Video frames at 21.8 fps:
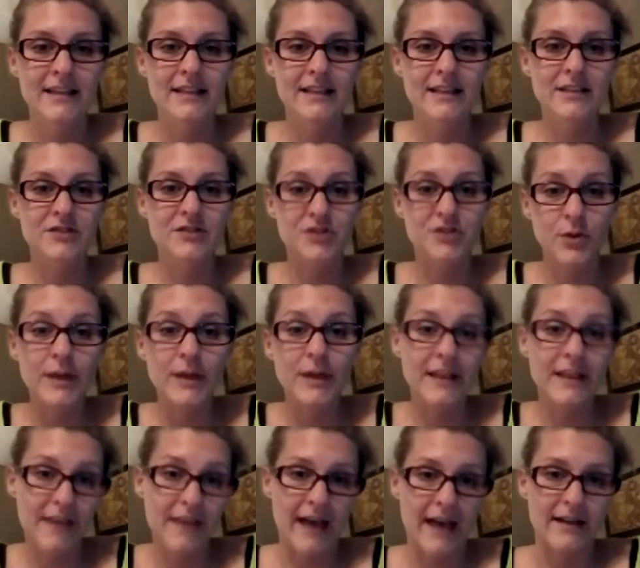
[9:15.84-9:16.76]

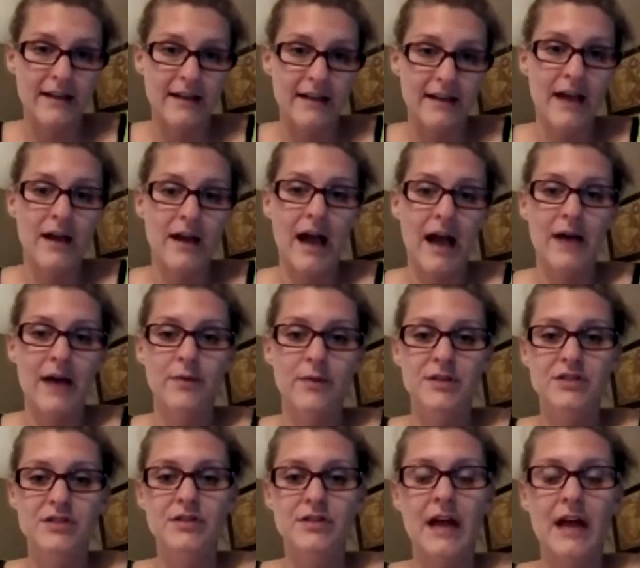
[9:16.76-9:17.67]
doing that. I
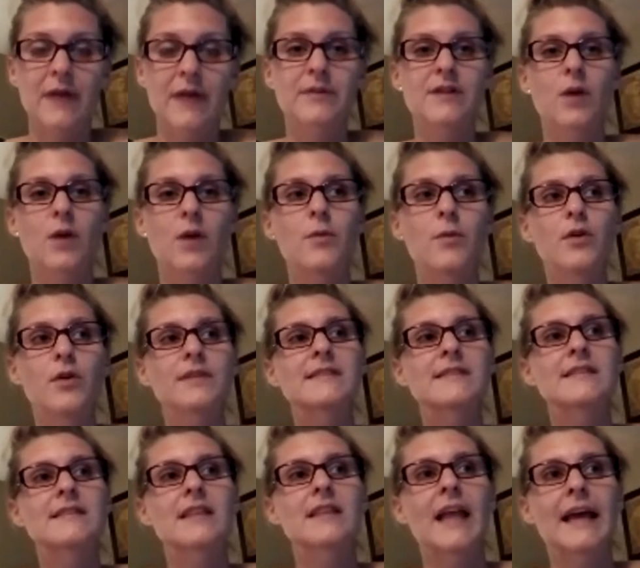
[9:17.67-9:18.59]
was
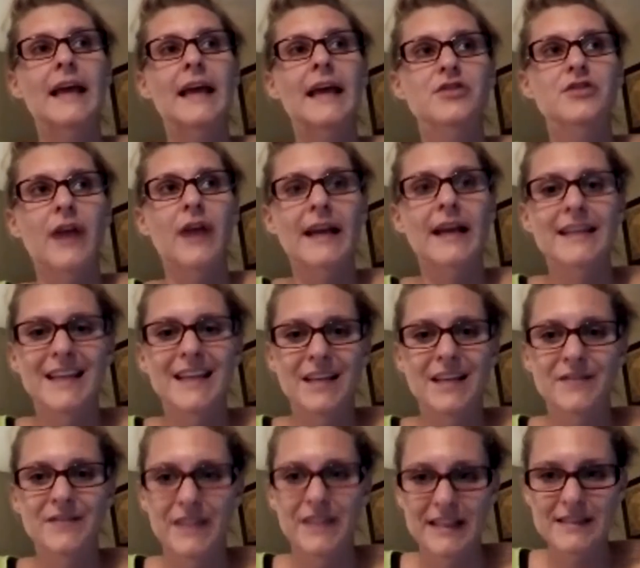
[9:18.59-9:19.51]
almost trying to
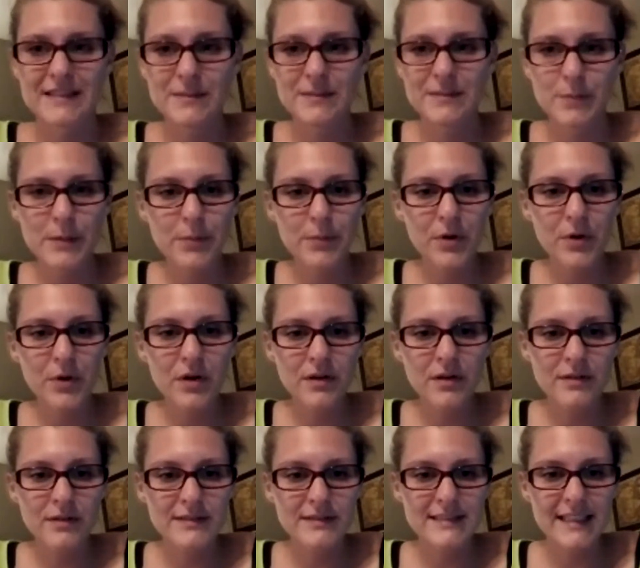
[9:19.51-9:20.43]
convince
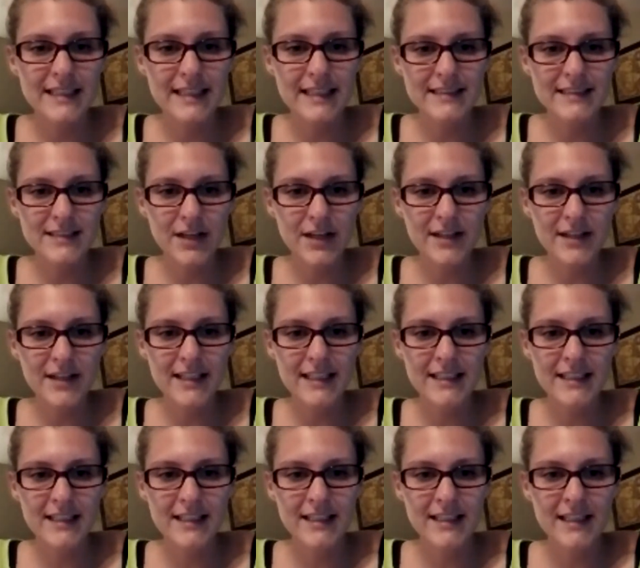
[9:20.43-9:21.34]
people to get
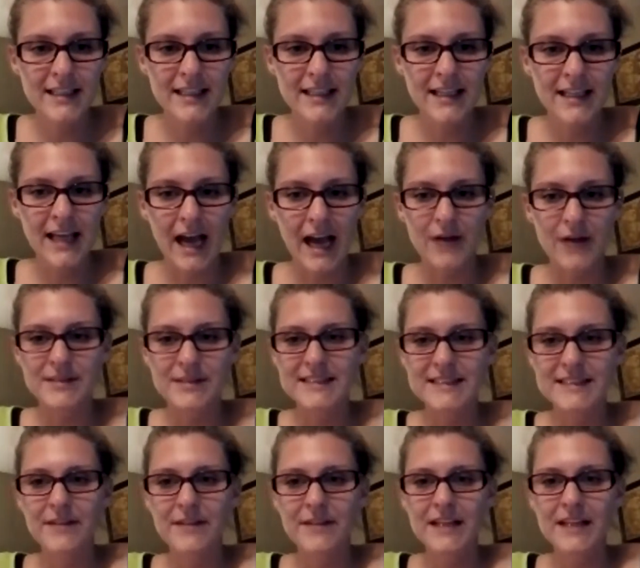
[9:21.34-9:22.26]
started. I was
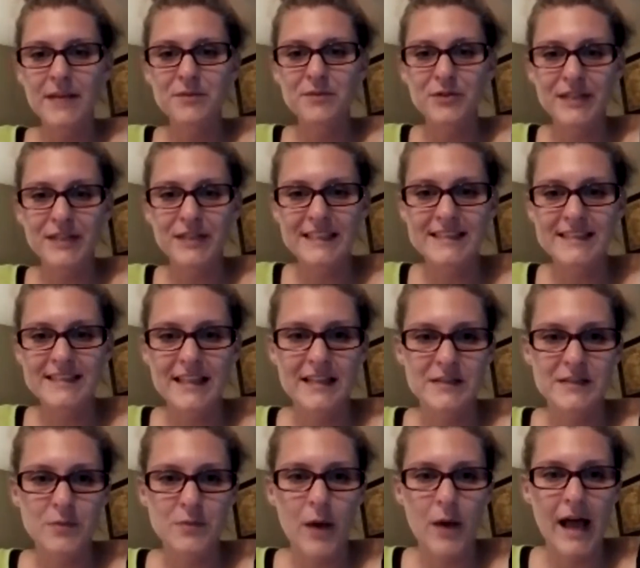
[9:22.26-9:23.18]
giving them
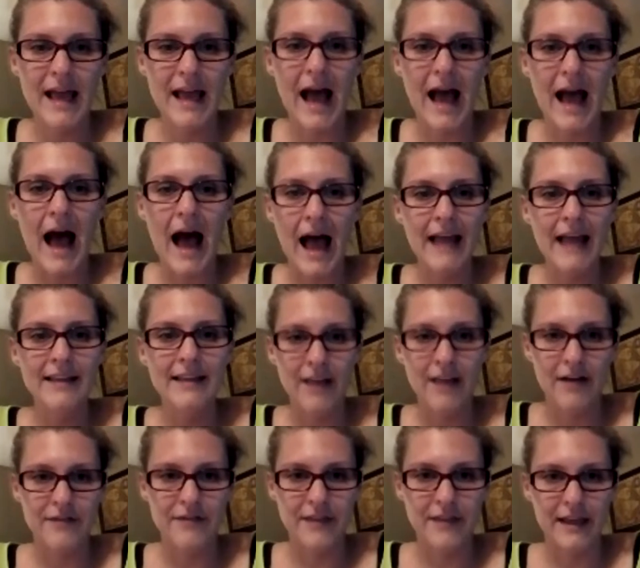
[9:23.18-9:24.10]
reasons why I
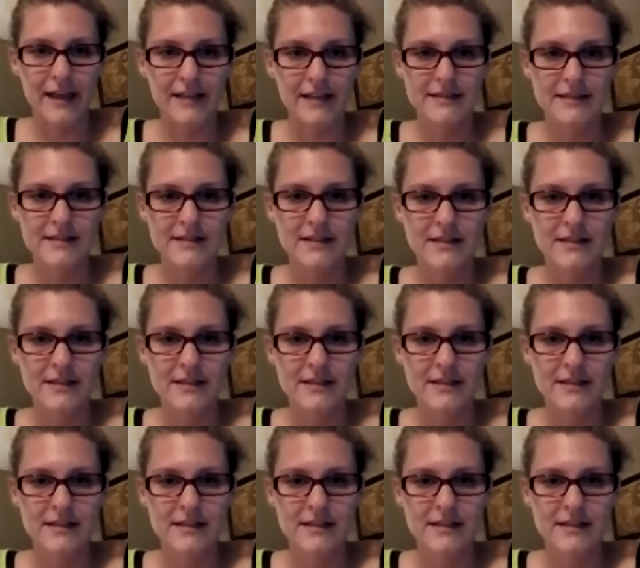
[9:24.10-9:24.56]
love this.